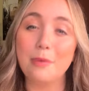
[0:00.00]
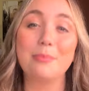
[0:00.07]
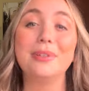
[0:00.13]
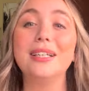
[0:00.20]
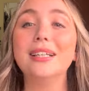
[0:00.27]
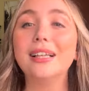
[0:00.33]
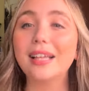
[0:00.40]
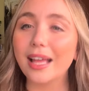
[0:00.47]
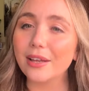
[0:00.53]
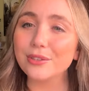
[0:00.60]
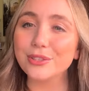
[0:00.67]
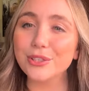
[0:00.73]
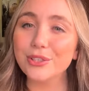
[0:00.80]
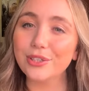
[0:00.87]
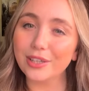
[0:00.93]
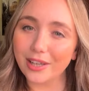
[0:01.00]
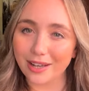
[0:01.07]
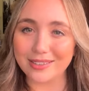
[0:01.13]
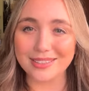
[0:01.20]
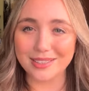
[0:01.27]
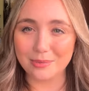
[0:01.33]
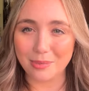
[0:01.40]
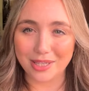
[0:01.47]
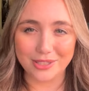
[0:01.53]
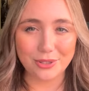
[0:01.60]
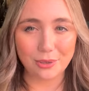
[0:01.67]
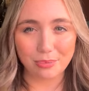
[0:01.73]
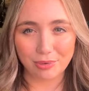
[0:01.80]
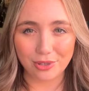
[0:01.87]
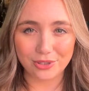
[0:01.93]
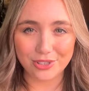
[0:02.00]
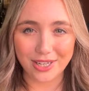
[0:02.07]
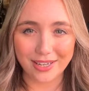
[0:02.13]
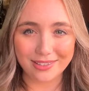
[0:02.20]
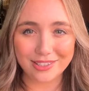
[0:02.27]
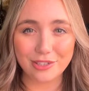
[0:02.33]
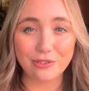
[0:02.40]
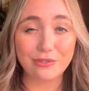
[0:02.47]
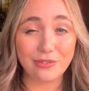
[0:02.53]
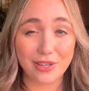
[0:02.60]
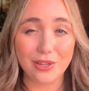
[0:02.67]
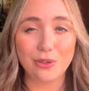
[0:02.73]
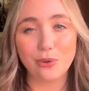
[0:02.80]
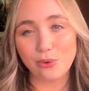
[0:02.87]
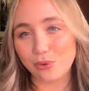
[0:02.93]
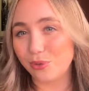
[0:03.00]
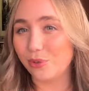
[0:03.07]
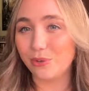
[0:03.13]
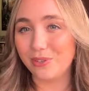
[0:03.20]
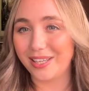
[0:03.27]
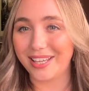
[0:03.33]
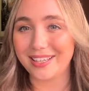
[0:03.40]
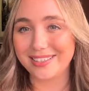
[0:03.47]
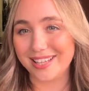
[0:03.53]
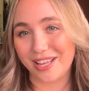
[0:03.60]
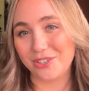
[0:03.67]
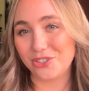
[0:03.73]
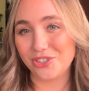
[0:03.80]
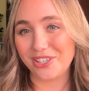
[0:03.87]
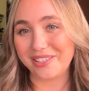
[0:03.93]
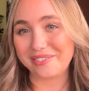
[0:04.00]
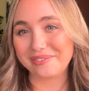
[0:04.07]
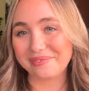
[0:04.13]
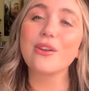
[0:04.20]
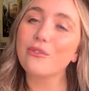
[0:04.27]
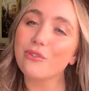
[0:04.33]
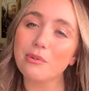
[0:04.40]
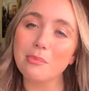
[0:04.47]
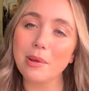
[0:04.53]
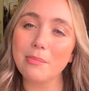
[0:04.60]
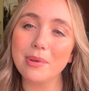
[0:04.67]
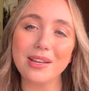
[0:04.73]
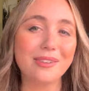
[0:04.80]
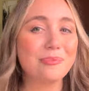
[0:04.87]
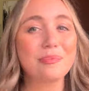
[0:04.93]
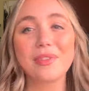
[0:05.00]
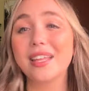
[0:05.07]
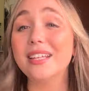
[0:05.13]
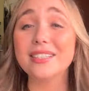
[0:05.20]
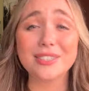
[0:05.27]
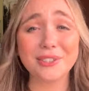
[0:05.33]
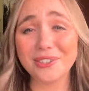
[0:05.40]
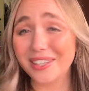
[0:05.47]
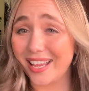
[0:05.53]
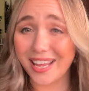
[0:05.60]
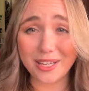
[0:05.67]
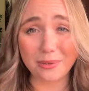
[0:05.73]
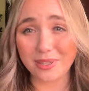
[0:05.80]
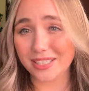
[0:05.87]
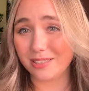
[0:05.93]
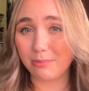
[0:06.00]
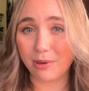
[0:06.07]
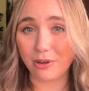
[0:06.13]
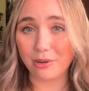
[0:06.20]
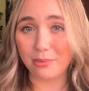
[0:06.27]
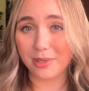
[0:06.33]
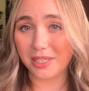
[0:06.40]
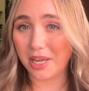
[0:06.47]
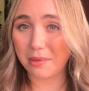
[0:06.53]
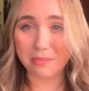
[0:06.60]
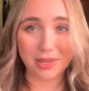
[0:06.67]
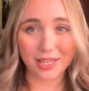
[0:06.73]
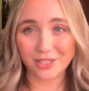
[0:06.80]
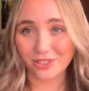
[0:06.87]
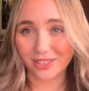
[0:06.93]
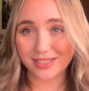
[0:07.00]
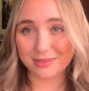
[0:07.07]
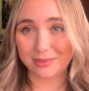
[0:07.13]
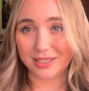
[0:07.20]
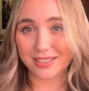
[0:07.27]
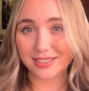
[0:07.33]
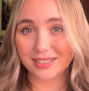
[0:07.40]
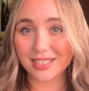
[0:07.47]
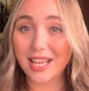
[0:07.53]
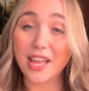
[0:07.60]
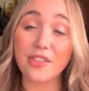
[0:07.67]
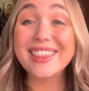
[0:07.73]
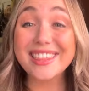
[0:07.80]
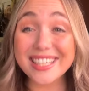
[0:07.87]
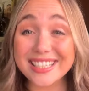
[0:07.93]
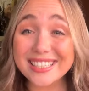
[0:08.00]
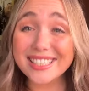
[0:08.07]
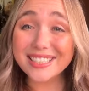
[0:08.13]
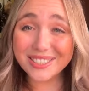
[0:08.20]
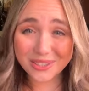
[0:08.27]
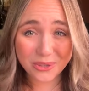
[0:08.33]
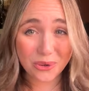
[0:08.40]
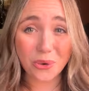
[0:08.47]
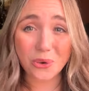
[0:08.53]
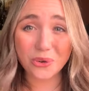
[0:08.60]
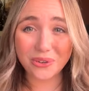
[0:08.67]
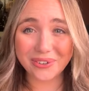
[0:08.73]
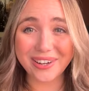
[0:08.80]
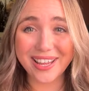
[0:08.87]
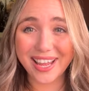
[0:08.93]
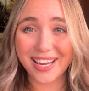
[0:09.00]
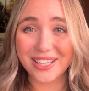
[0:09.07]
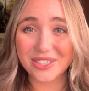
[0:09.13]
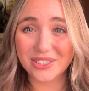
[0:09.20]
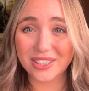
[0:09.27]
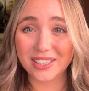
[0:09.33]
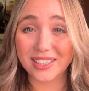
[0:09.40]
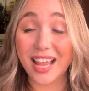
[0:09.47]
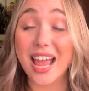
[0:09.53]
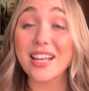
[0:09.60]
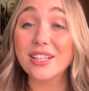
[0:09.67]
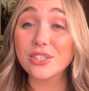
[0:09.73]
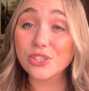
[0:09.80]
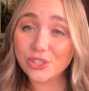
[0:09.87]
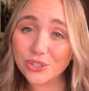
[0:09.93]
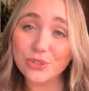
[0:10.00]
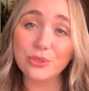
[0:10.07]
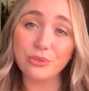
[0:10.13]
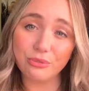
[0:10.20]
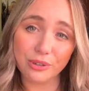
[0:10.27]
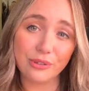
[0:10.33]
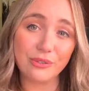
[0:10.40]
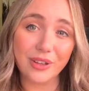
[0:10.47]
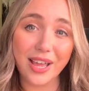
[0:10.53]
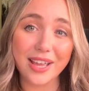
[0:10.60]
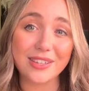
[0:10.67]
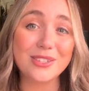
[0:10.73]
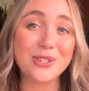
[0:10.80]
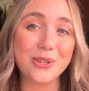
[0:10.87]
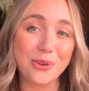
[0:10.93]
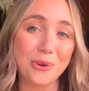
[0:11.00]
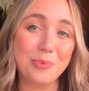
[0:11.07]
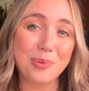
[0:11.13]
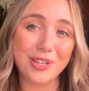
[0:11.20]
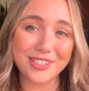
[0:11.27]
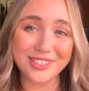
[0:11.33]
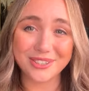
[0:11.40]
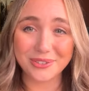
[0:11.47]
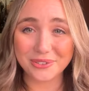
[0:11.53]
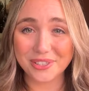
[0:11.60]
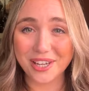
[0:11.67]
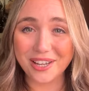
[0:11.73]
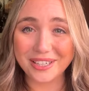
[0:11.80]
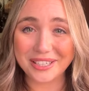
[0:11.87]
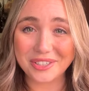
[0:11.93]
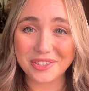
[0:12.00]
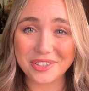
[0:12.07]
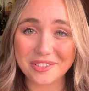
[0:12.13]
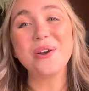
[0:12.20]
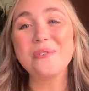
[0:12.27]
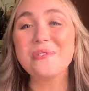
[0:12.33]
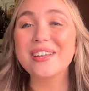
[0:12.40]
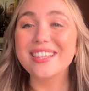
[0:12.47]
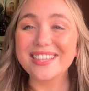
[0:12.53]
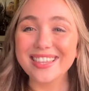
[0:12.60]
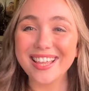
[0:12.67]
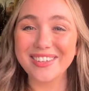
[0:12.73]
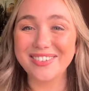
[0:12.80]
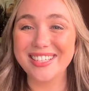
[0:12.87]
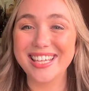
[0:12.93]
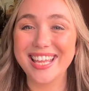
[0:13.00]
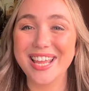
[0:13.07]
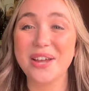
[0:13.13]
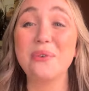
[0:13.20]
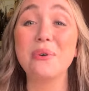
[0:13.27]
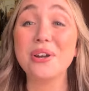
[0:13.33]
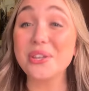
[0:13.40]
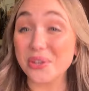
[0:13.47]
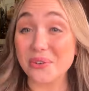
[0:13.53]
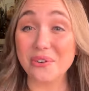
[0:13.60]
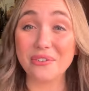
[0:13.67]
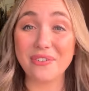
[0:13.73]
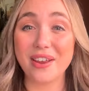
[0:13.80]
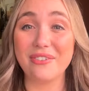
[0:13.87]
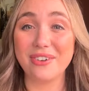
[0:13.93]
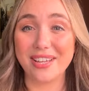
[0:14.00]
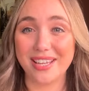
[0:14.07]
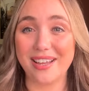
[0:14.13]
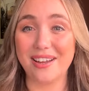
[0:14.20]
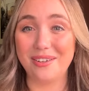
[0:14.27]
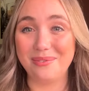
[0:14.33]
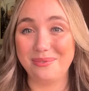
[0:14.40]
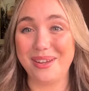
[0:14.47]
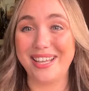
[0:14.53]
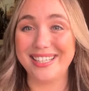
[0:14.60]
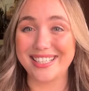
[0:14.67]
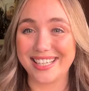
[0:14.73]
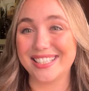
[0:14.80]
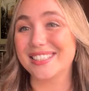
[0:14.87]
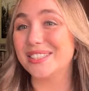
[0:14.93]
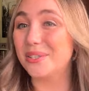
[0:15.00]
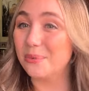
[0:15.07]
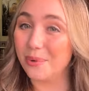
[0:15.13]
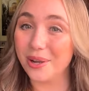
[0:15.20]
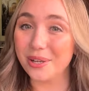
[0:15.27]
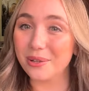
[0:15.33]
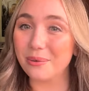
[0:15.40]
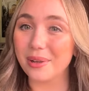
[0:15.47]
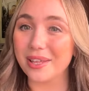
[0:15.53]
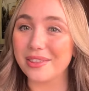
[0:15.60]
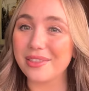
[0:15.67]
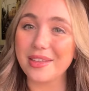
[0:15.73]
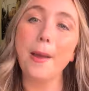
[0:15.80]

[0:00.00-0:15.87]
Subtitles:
but it allows you to customize your project to fit your unique tension. Remember, it's okay to experiment and make adjustments. This is your creation and it should reflect your personal touch. We'd love to hear what your favorite yarn weight is to work with.